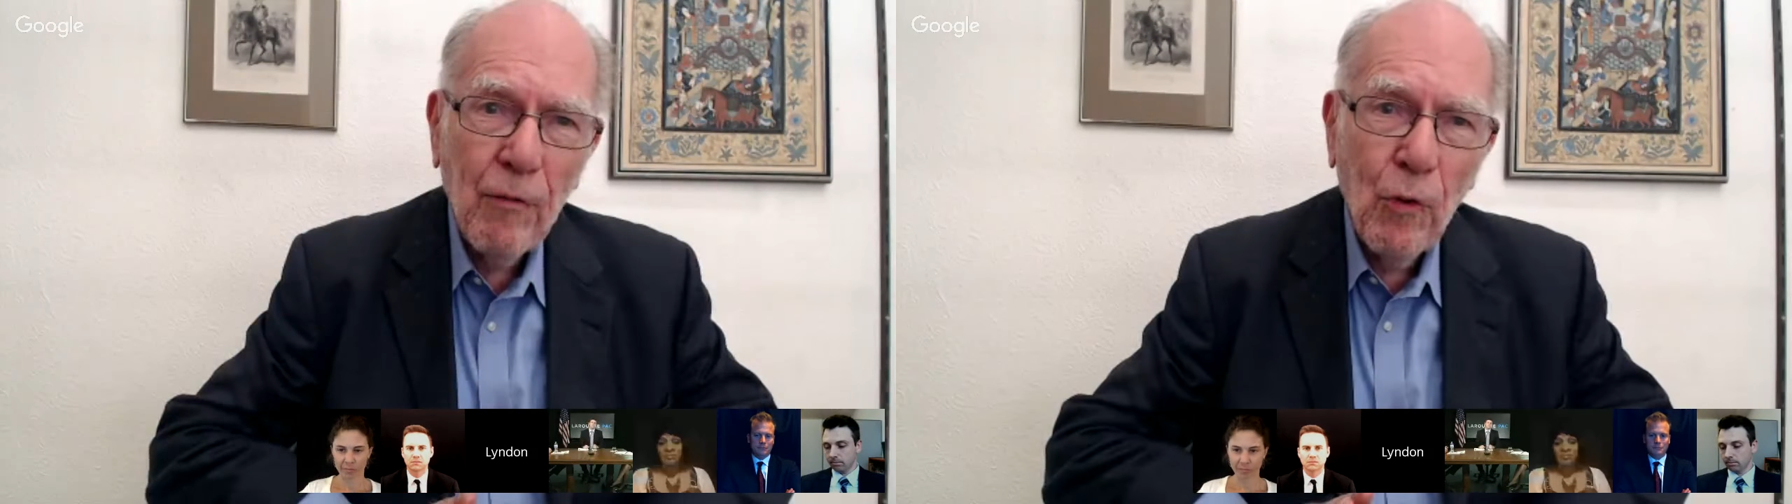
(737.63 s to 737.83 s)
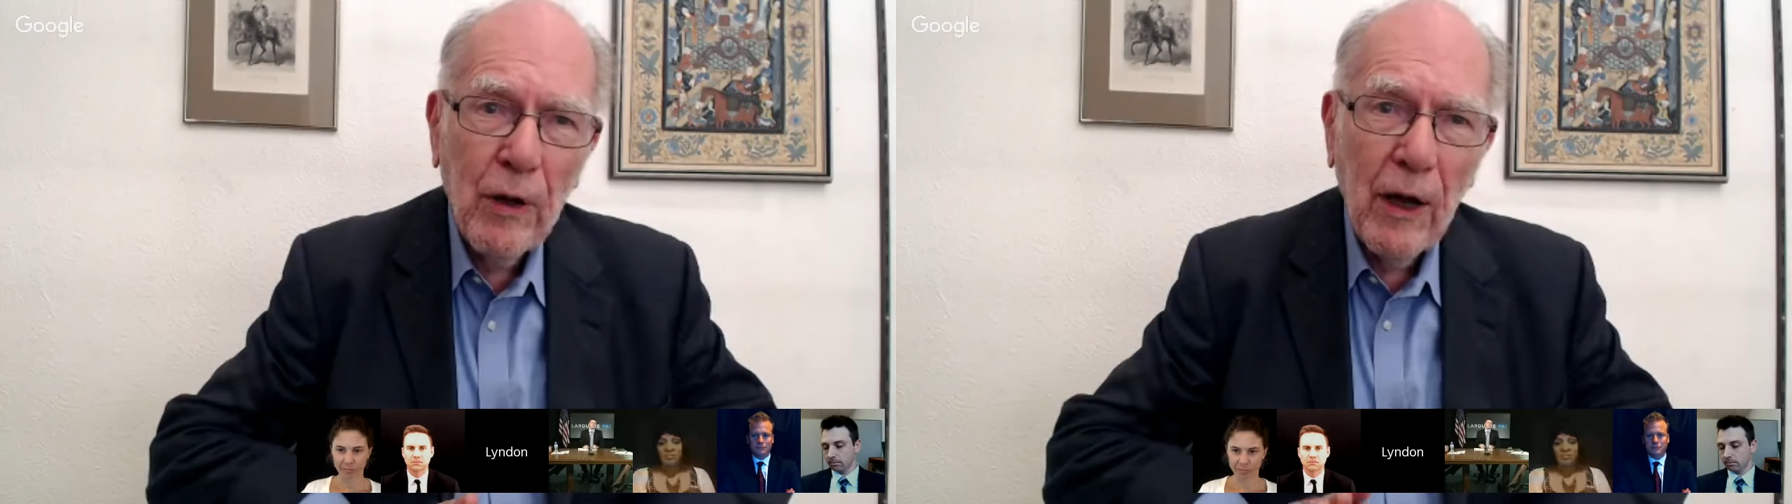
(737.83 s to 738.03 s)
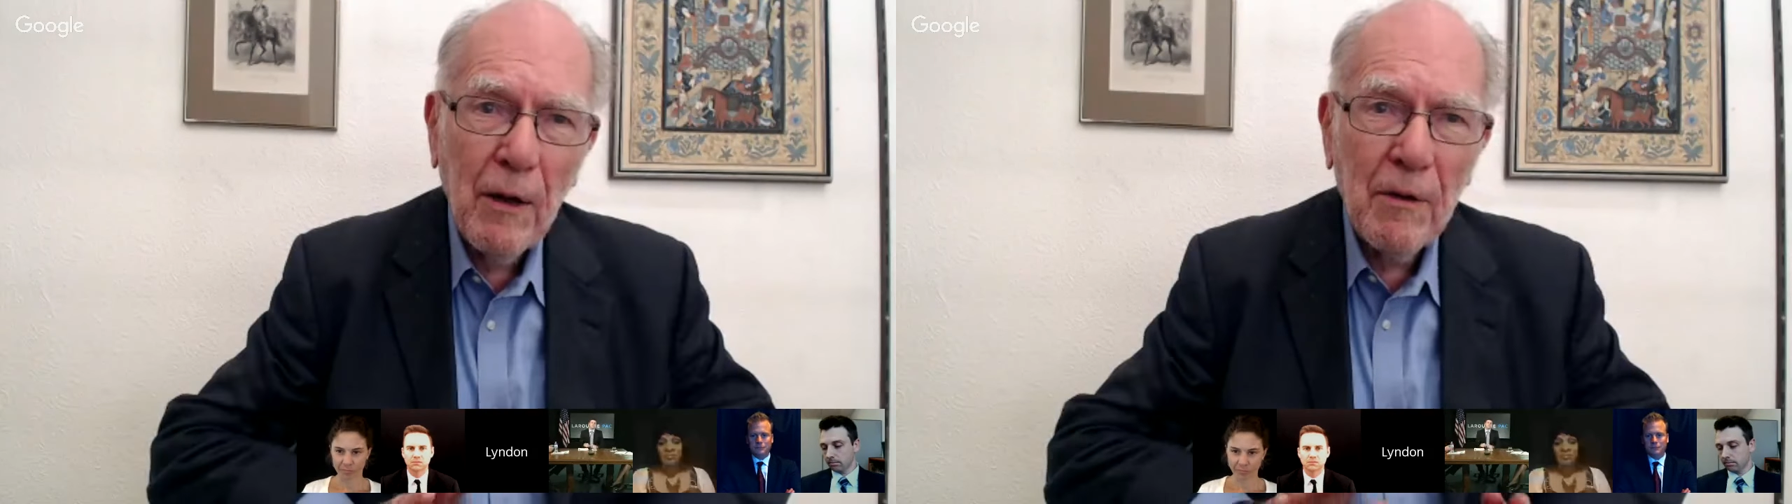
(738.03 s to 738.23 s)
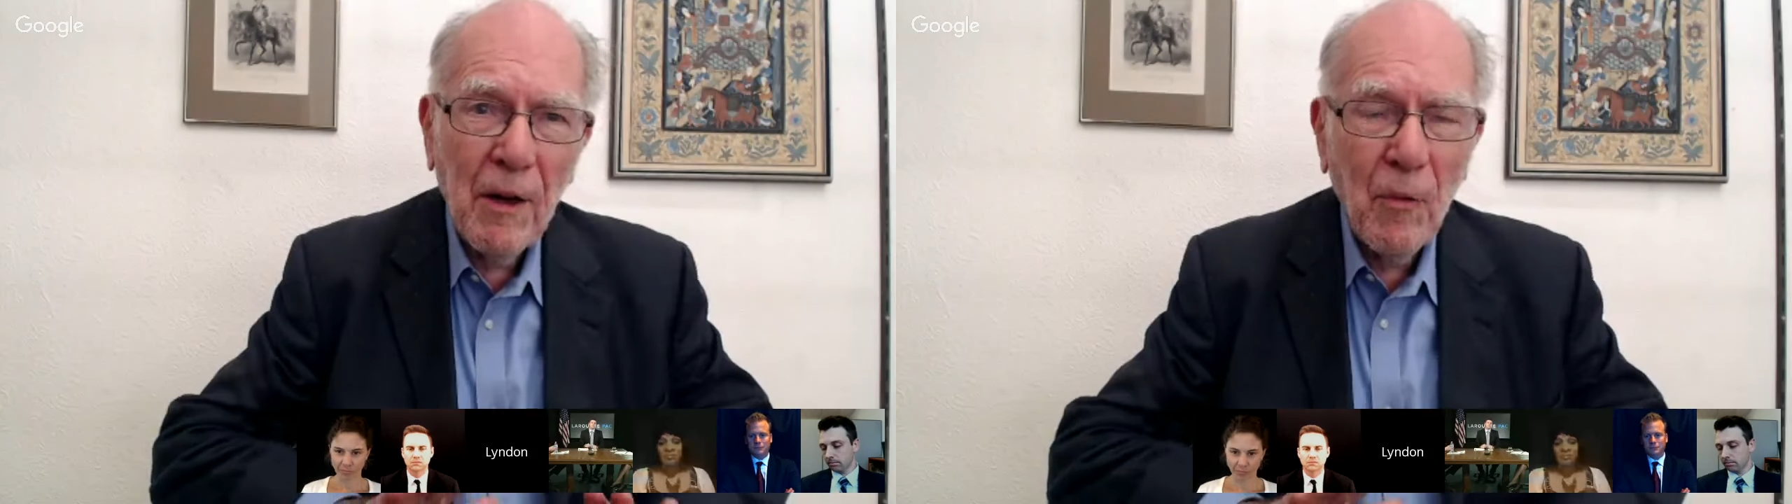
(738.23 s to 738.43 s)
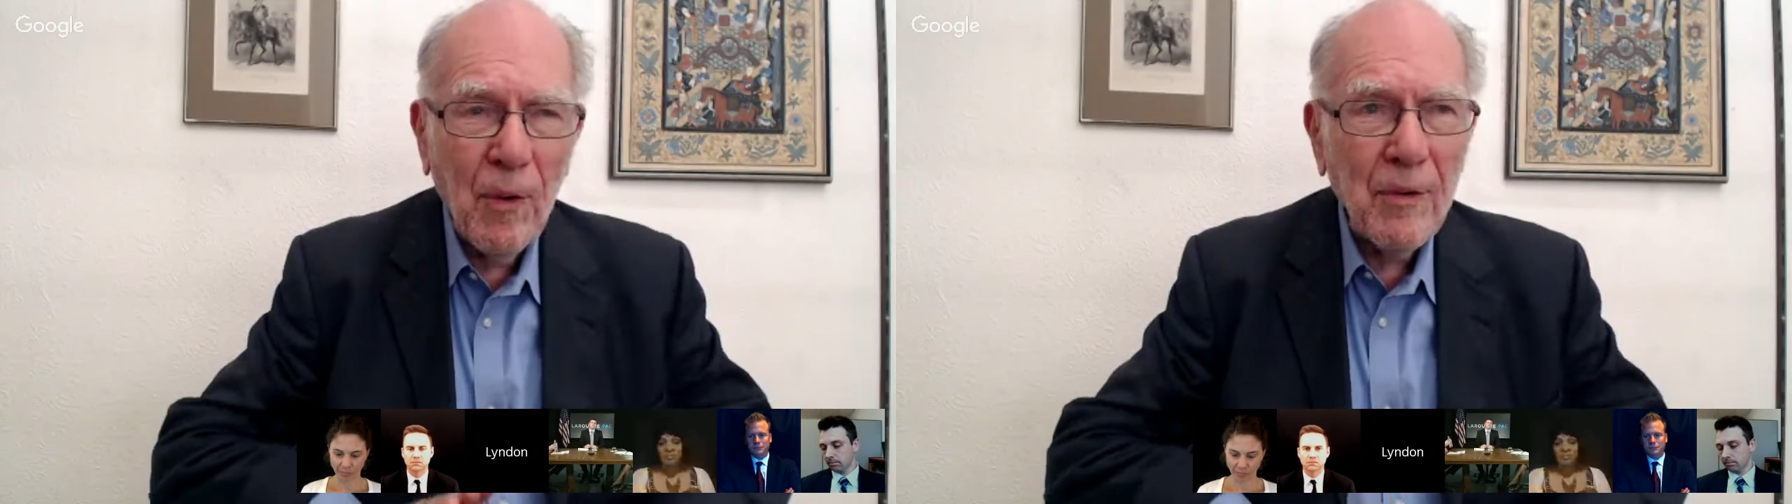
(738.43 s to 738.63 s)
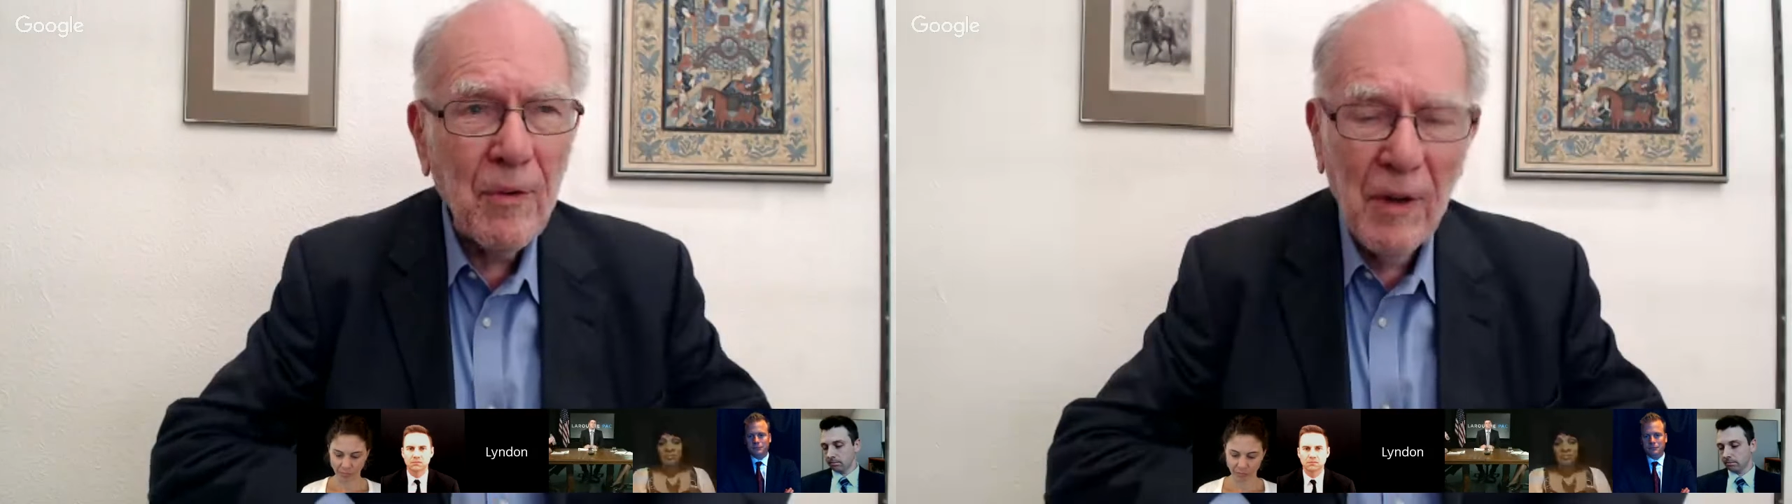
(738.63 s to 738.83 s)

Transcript: of looking at what